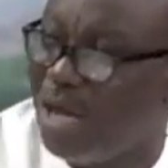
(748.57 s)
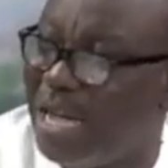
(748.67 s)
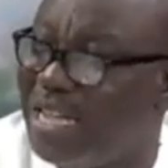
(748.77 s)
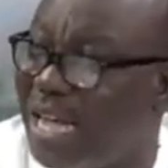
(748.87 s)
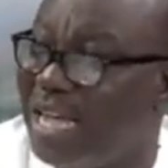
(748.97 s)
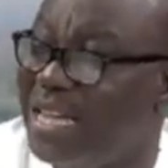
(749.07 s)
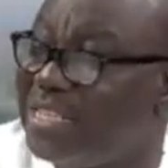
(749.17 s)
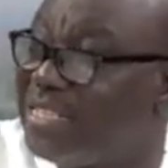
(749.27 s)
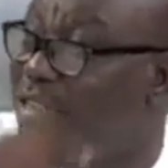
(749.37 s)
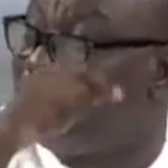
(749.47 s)
you are
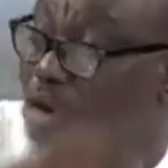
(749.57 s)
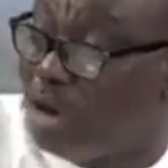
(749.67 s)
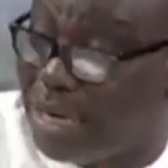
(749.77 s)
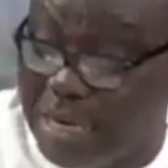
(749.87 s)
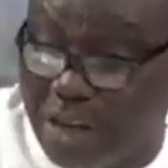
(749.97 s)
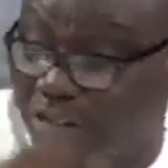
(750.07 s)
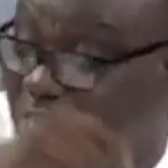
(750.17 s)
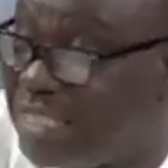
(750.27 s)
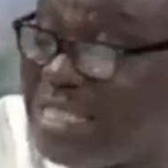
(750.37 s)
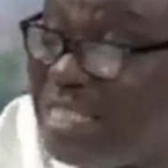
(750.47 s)
here still talking
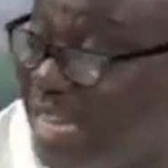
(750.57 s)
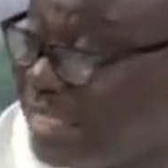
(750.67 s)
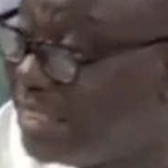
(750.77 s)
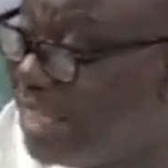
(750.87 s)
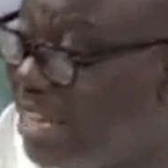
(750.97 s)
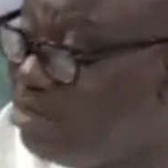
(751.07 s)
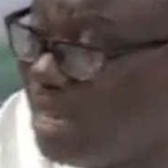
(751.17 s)
after 6 years. You